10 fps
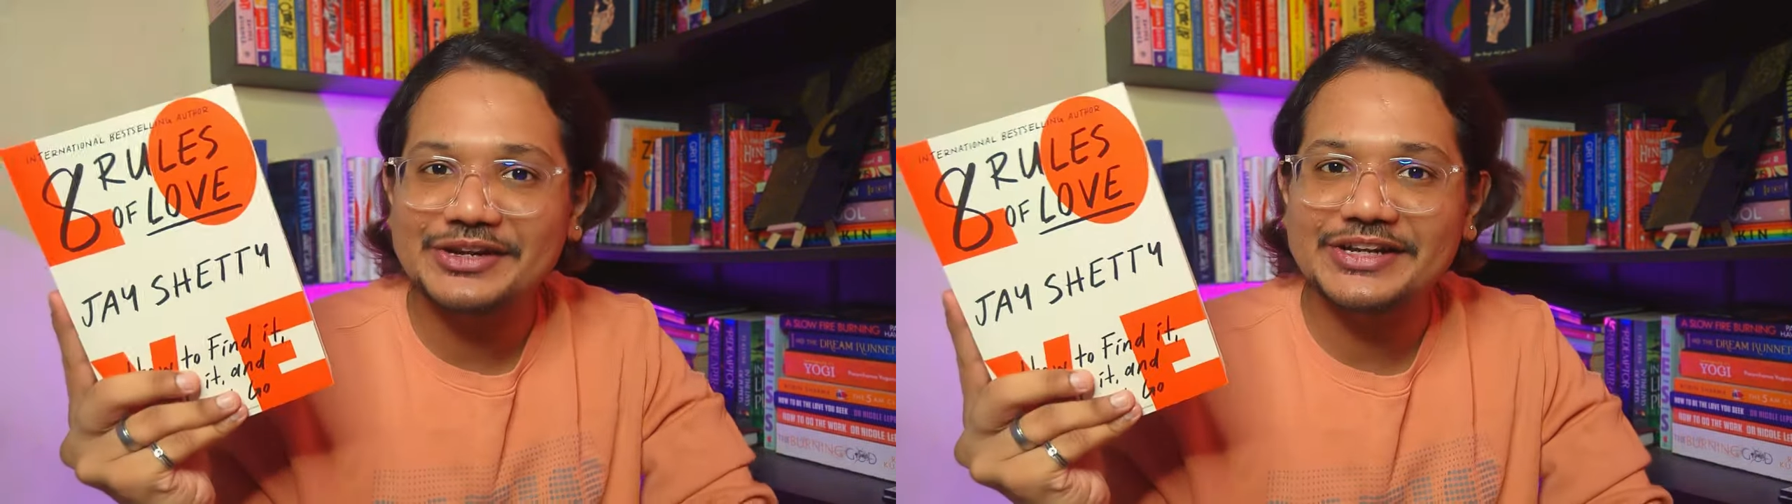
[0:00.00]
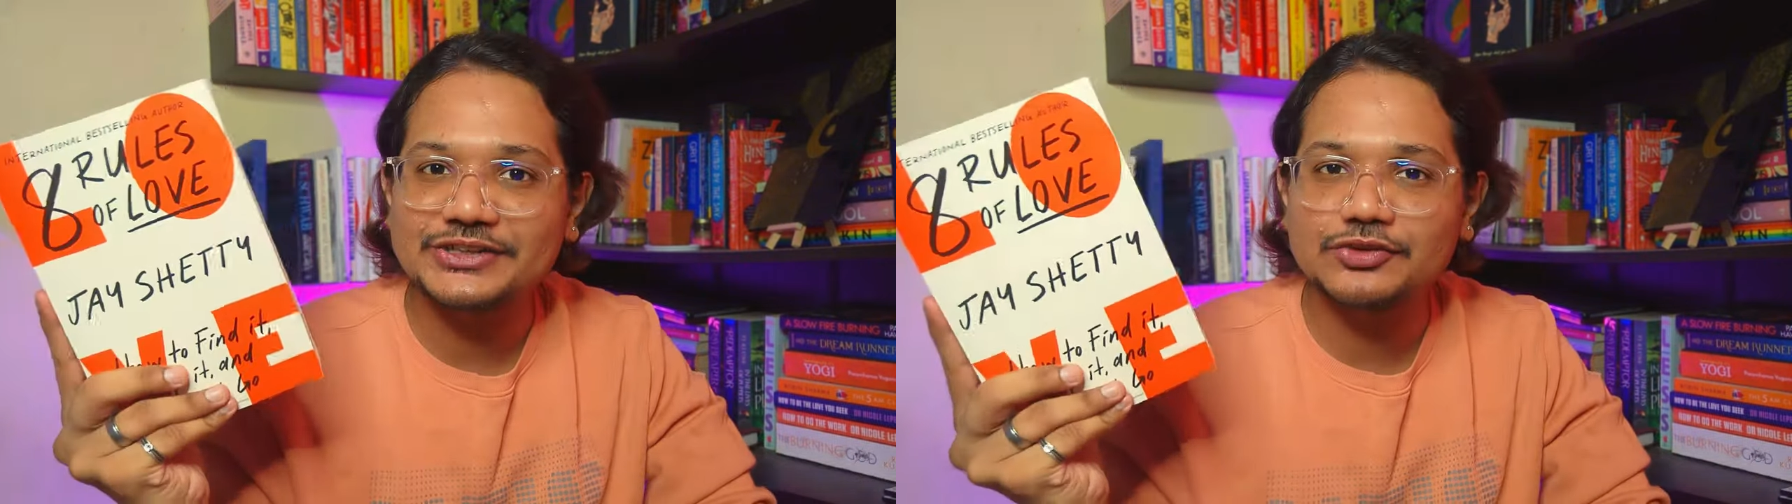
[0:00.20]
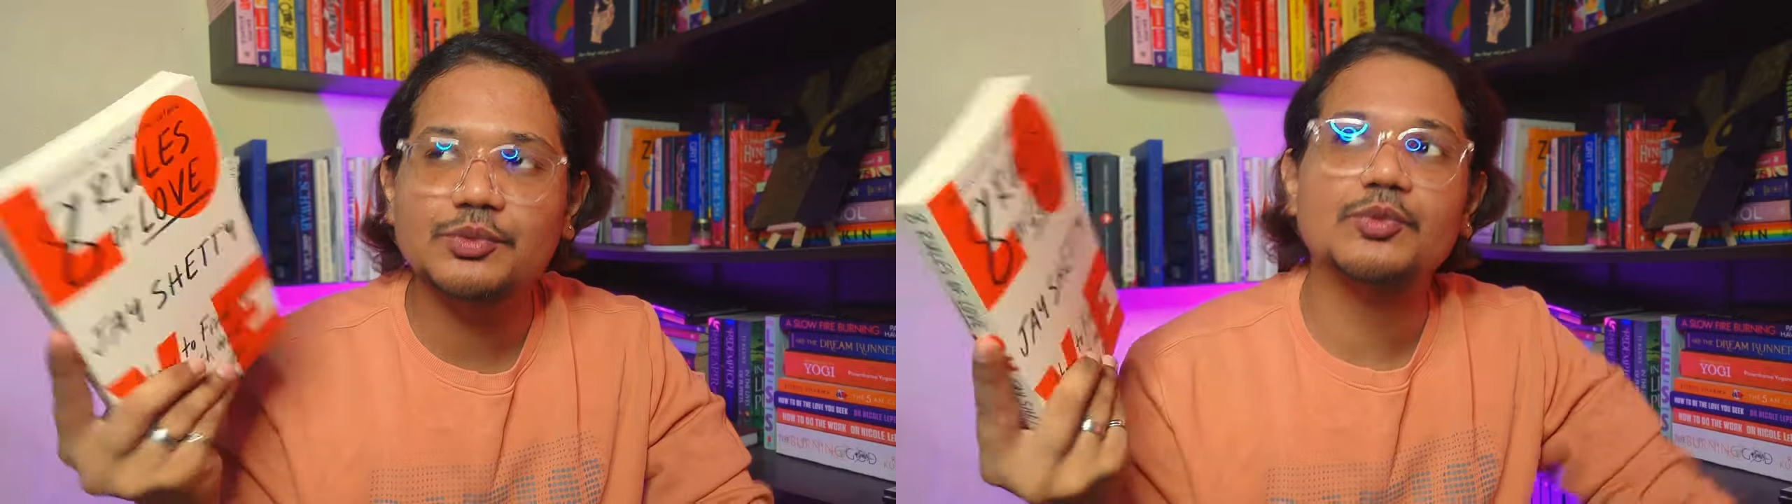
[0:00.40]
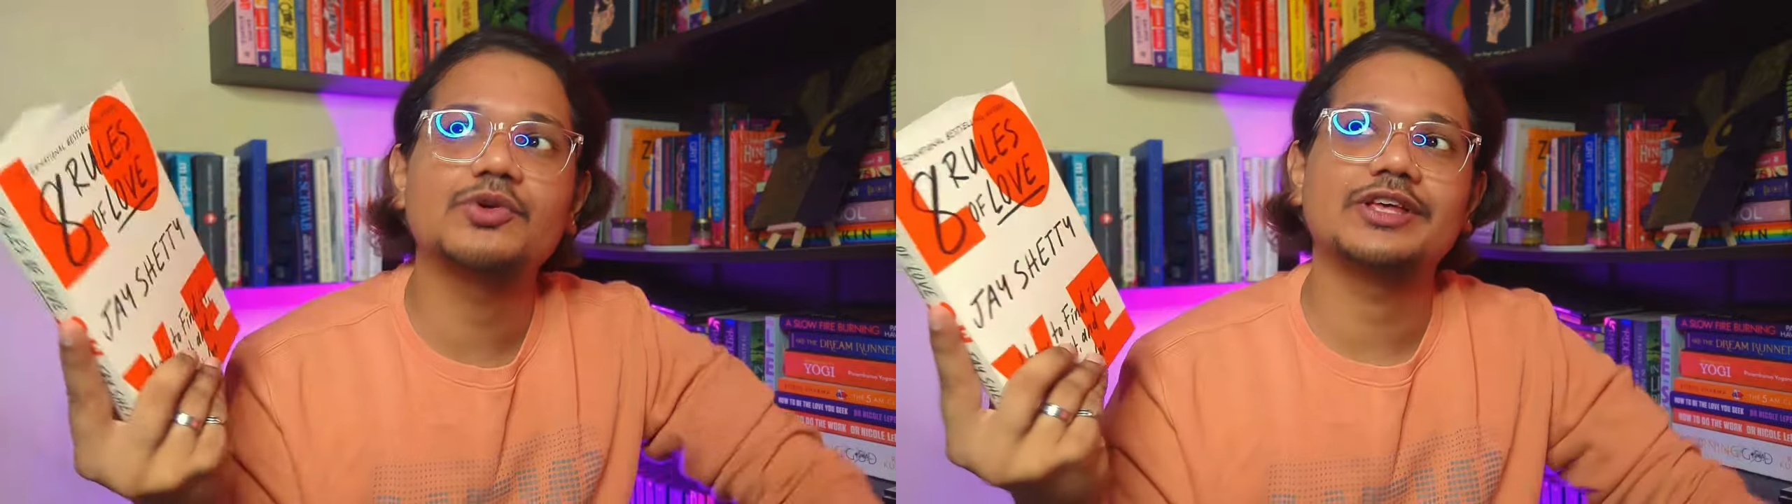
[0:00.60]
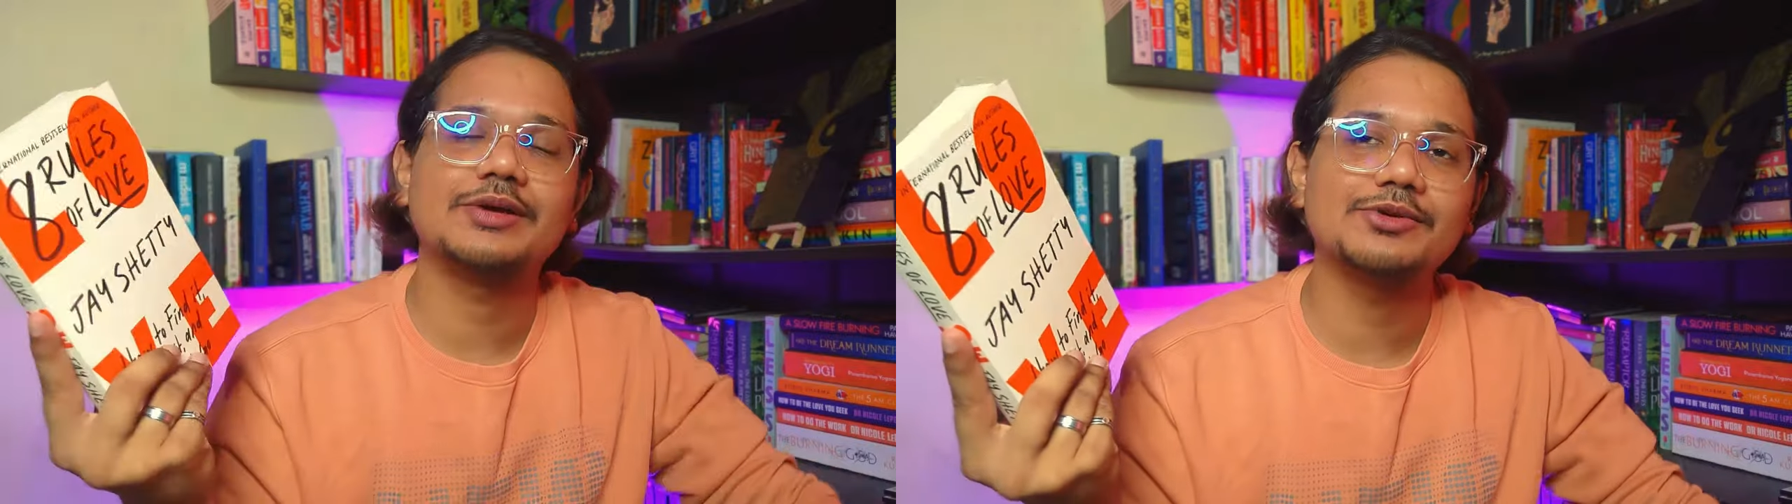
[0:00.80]
reading this book
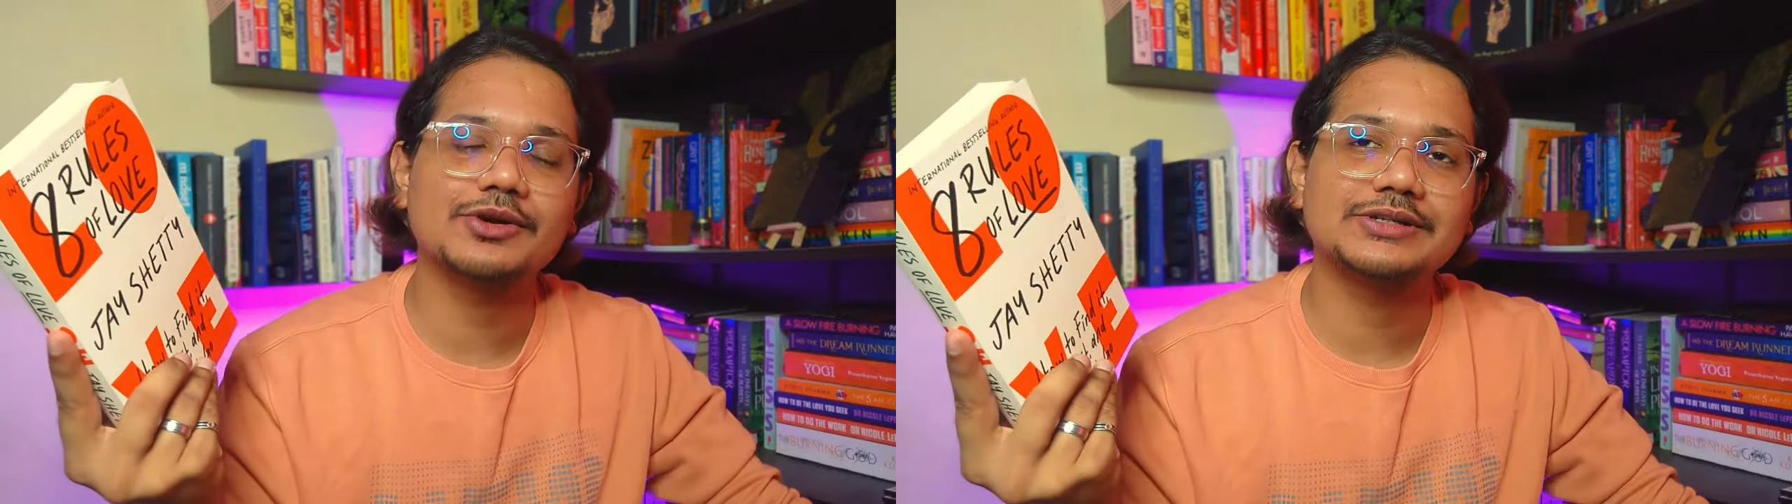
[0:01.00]
was able to